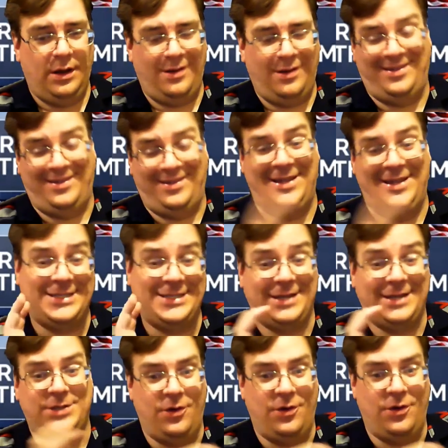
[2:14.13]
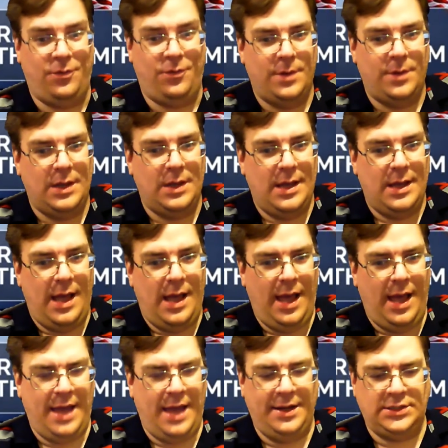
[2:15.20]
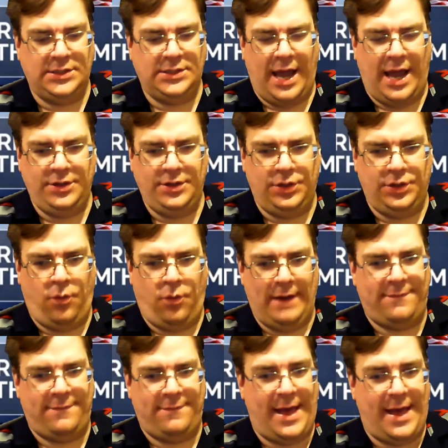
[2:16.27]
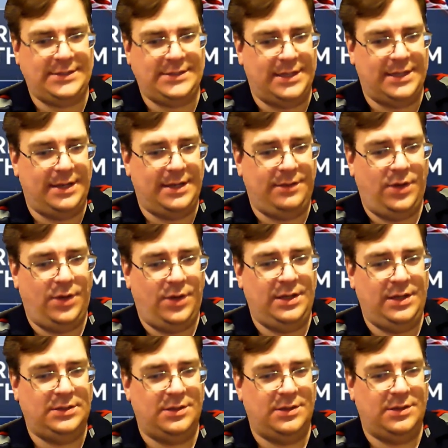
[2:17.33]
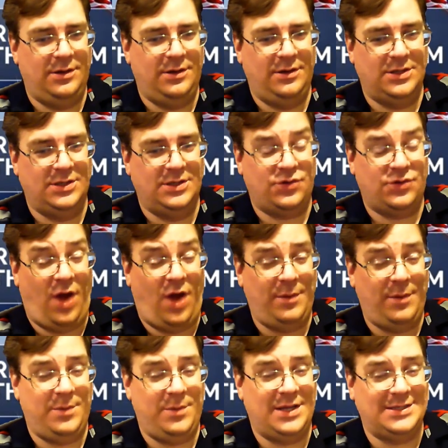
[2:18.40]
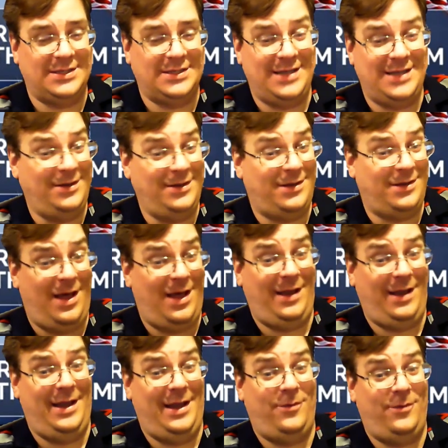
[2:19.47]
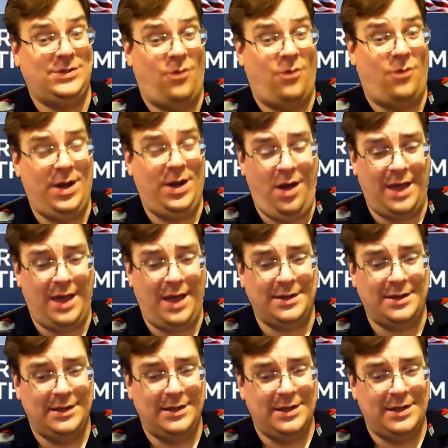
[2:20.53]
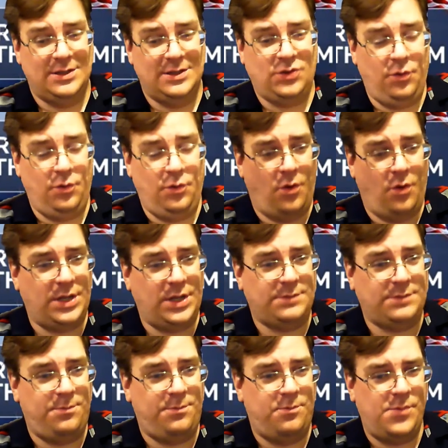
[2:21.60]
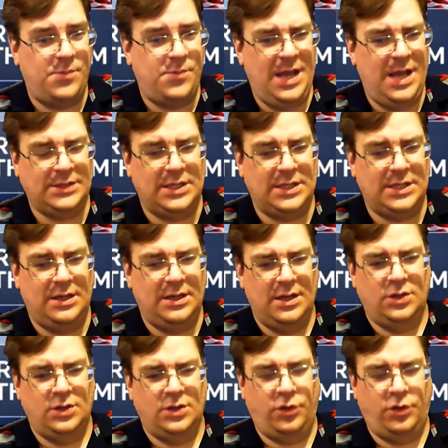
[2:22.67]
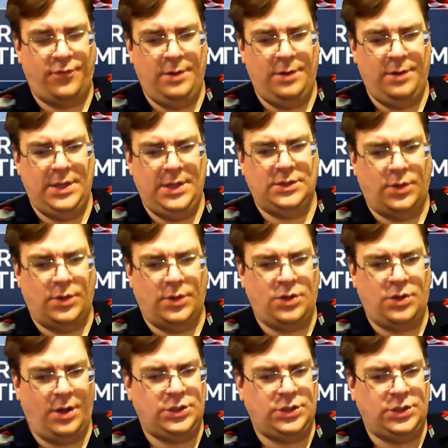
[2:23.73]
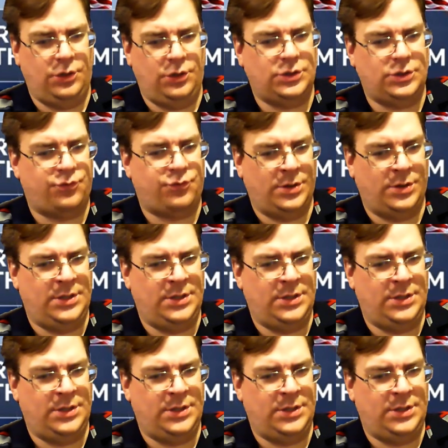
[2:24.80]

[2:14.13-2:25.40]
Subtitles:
listen to. And it's actually quite fascinating what he's describing, because it sounds a lot like what's going on. So he wrote this, George Friedman is what's called a geostrategist.